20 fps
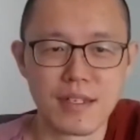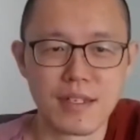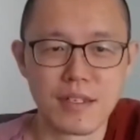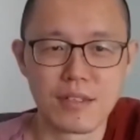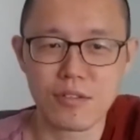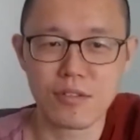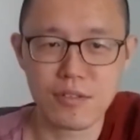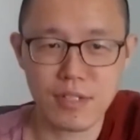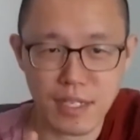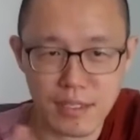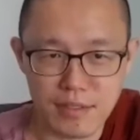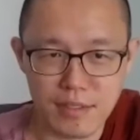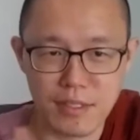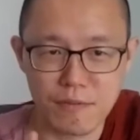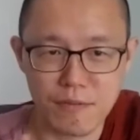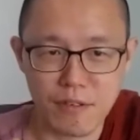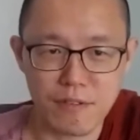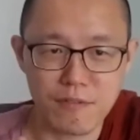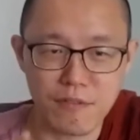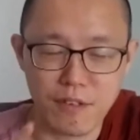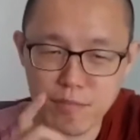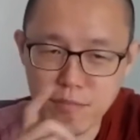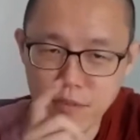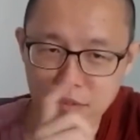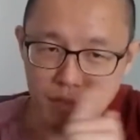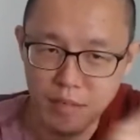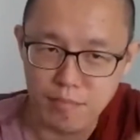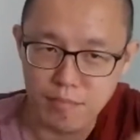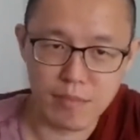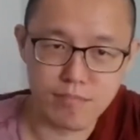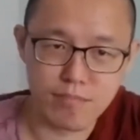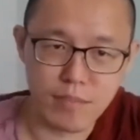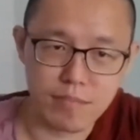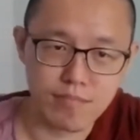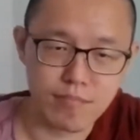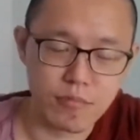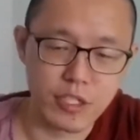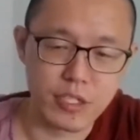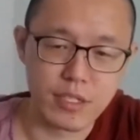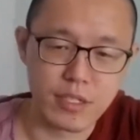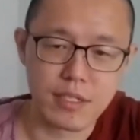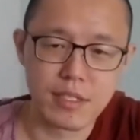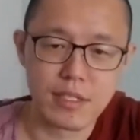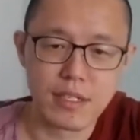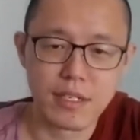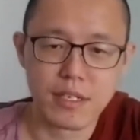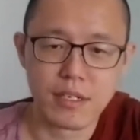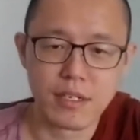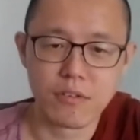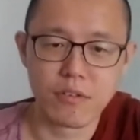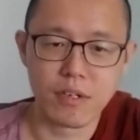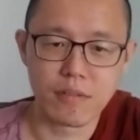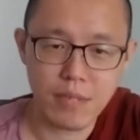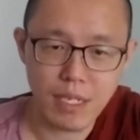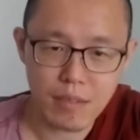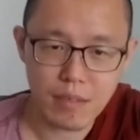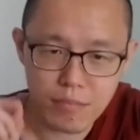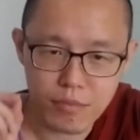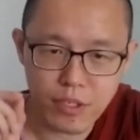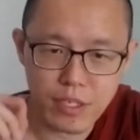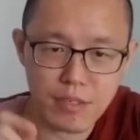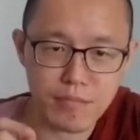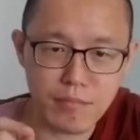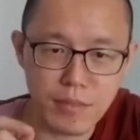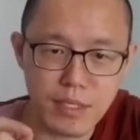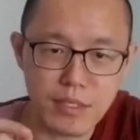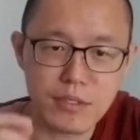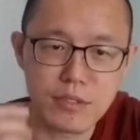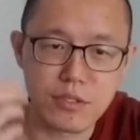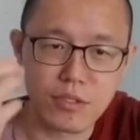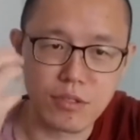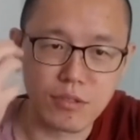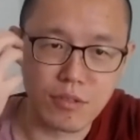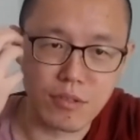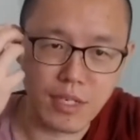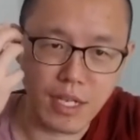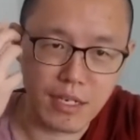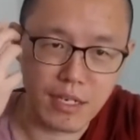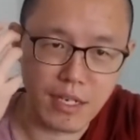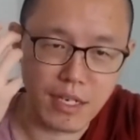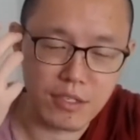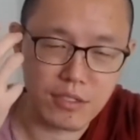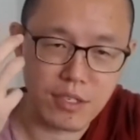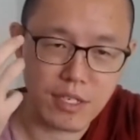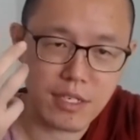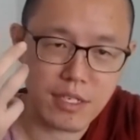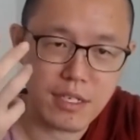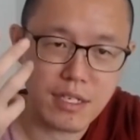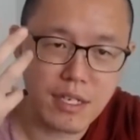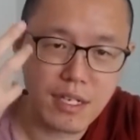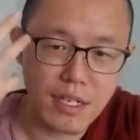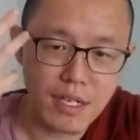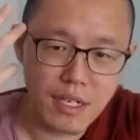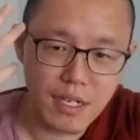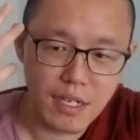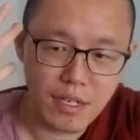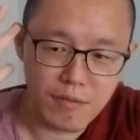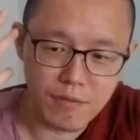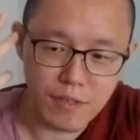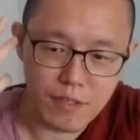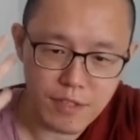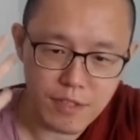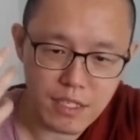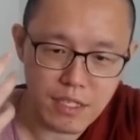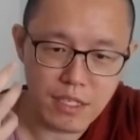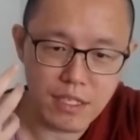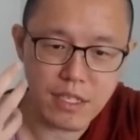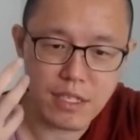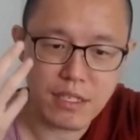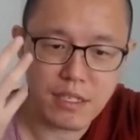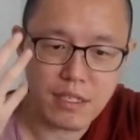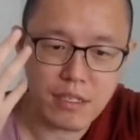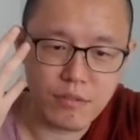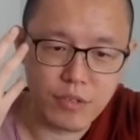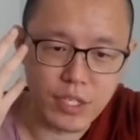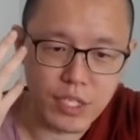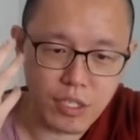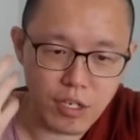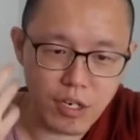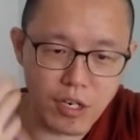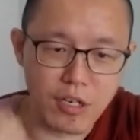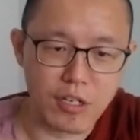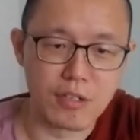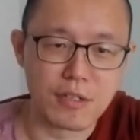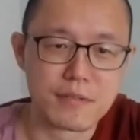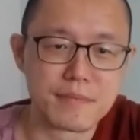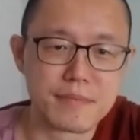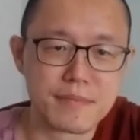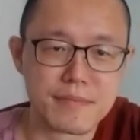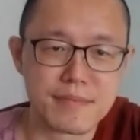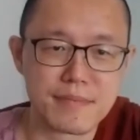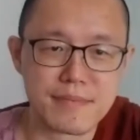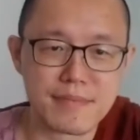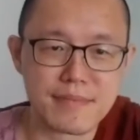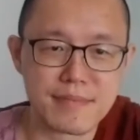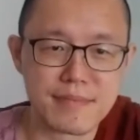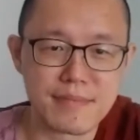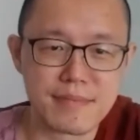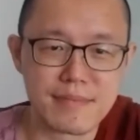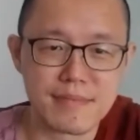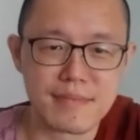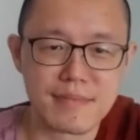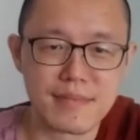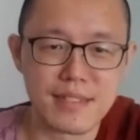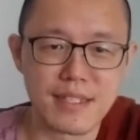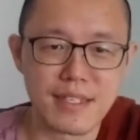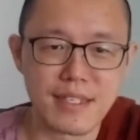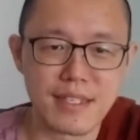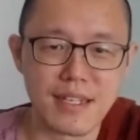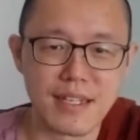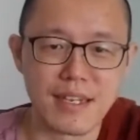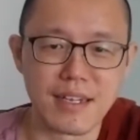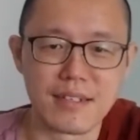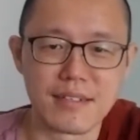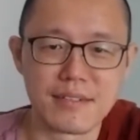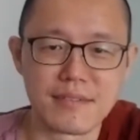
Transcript: So that's different from remembering. Remembering means you can actually vividly recall. Yeah.